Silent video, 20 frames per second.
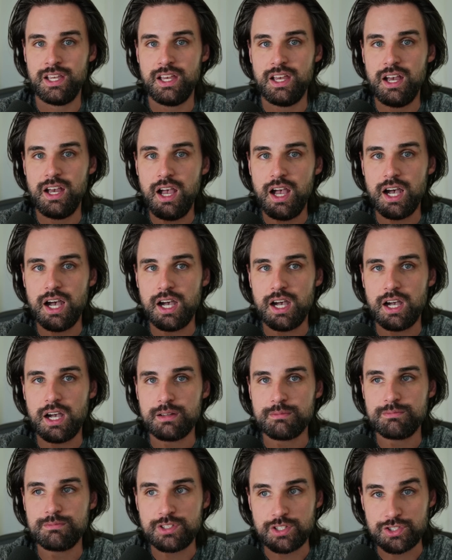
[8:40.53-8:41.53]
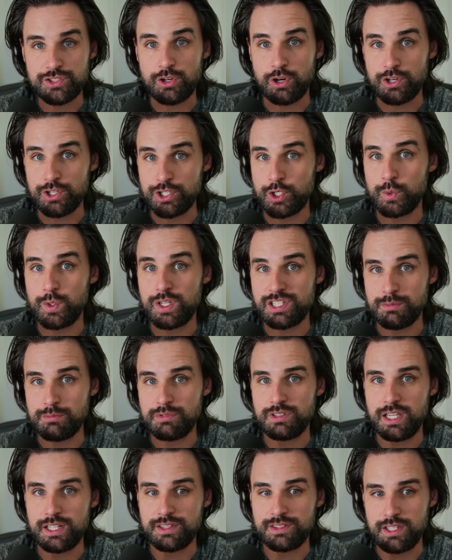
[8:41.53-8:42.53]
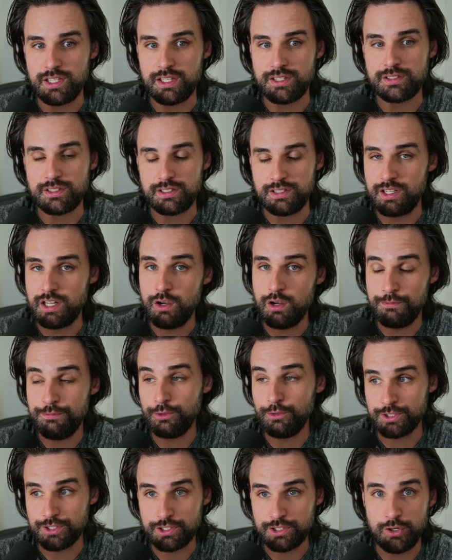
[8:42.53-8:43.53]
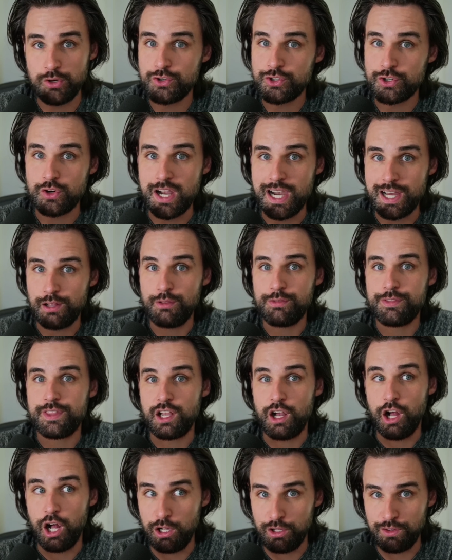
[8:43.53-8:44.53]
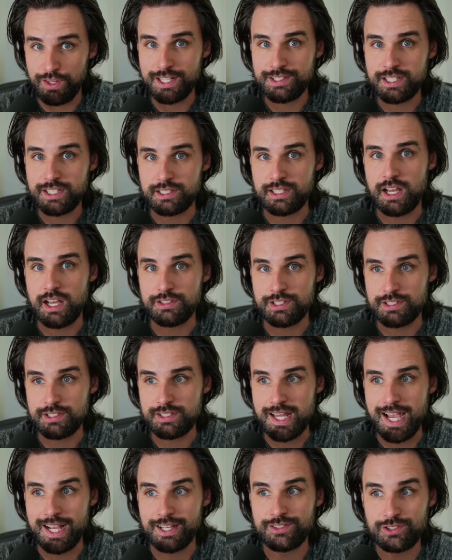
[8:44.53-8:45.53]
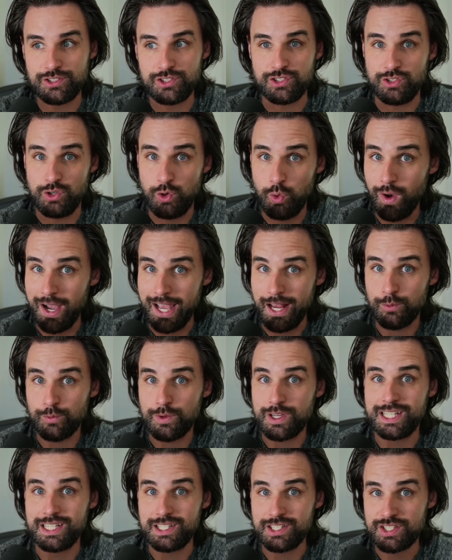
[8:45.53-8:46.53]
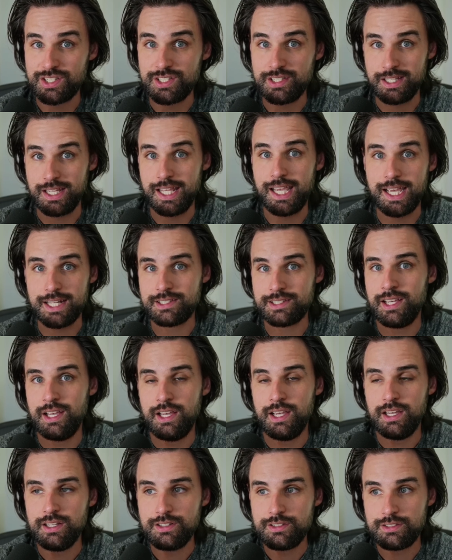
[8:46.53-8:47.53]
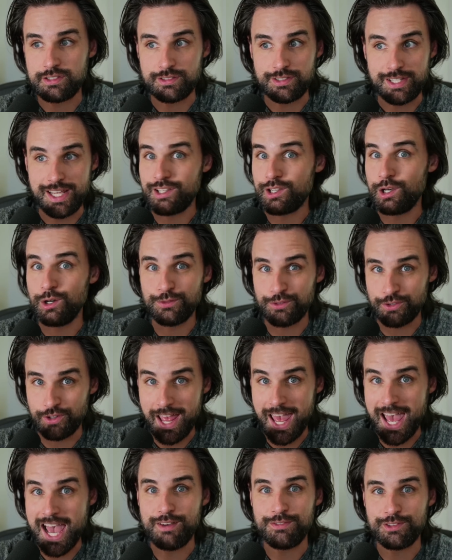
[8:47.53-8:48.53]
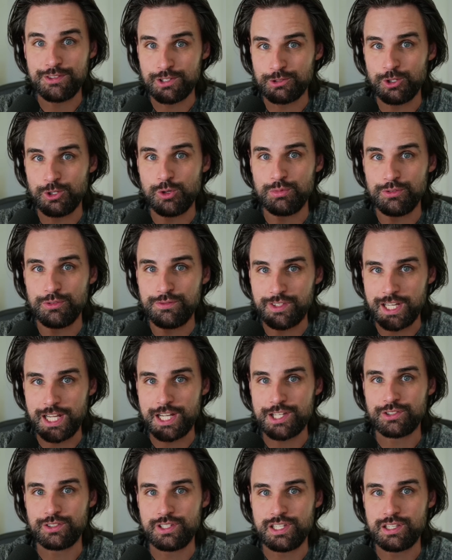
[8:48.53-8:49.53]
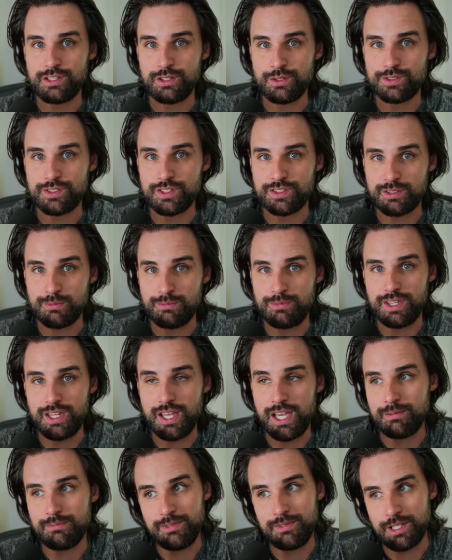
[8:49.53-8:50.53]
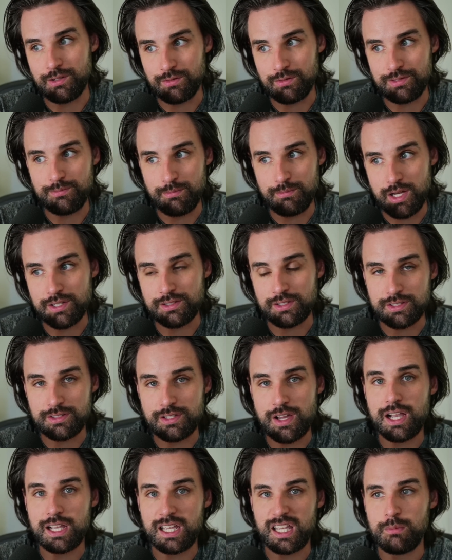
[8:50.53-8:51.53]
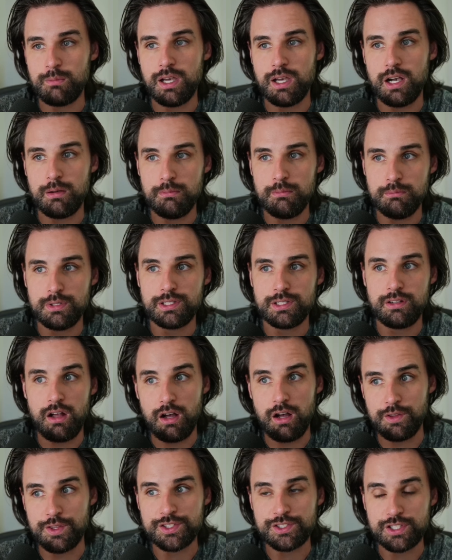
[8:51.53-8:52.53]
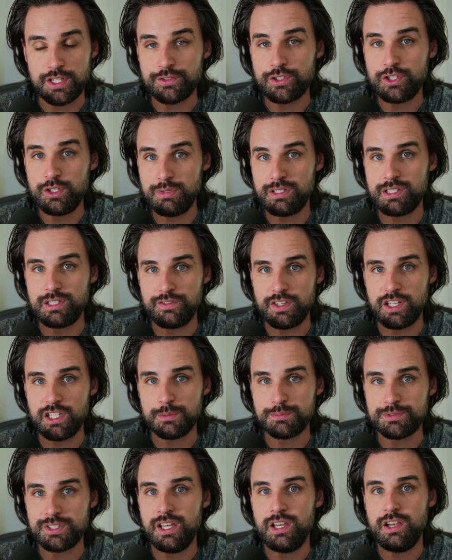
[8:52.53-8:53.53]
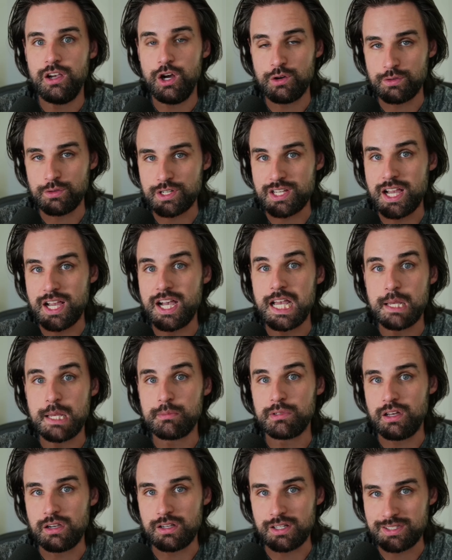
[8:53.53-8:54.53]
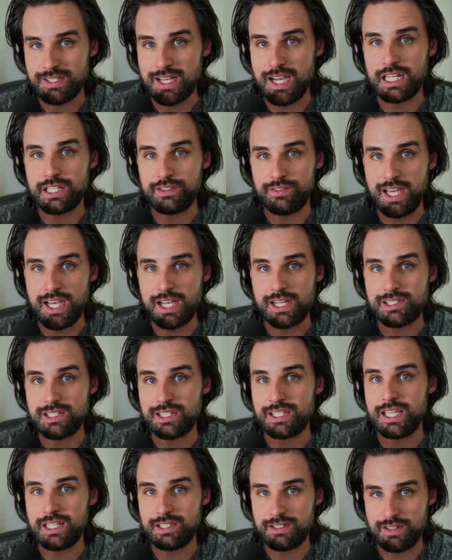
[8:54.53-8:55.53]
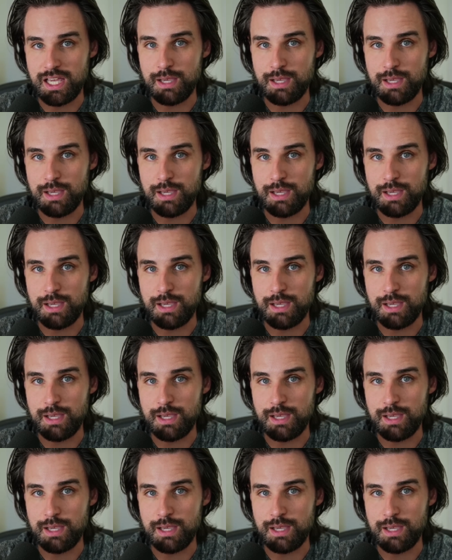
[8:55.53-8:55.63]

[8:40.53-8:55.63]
uh, to start doing something like this. And you know, full disclosure, I don't think all that technology stack's quite ready just yet to take over half the global financial ecosystem that you know Musk is talking about. But all this stuff could be developed over time alongside of X to get to that